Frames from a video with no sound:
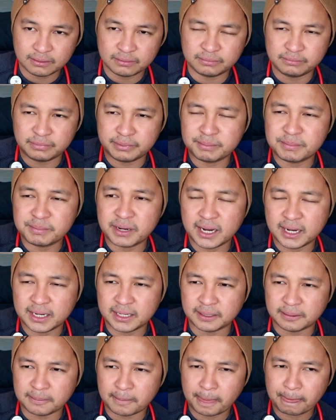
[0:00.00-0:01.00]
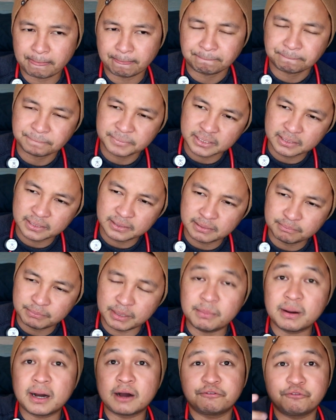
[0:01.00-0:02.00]

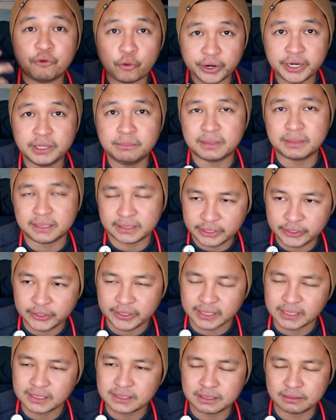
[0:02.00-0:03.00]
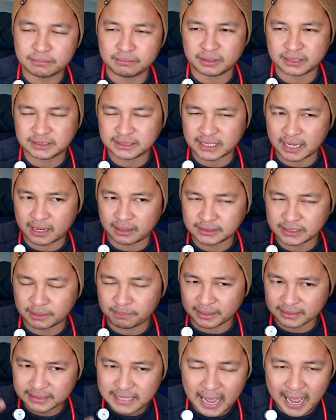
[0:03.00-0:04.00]
may mga foreign materials sa
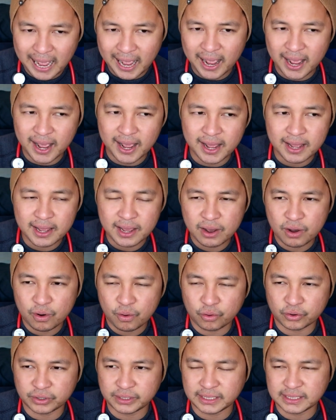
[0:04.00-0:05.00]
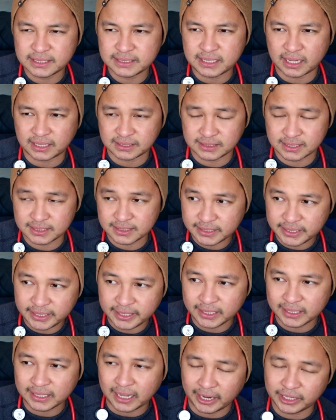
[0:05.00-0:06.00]
mata or na-stuck sa
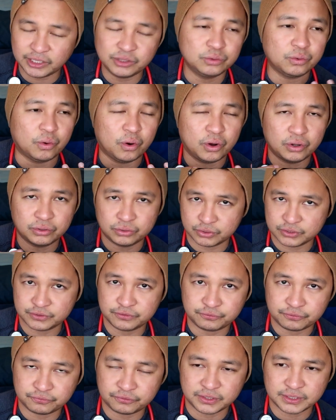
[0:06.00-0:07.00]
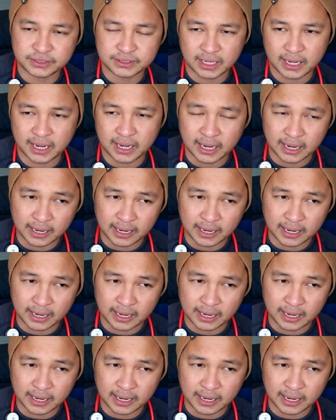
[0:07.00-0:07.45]
skin. I do all those first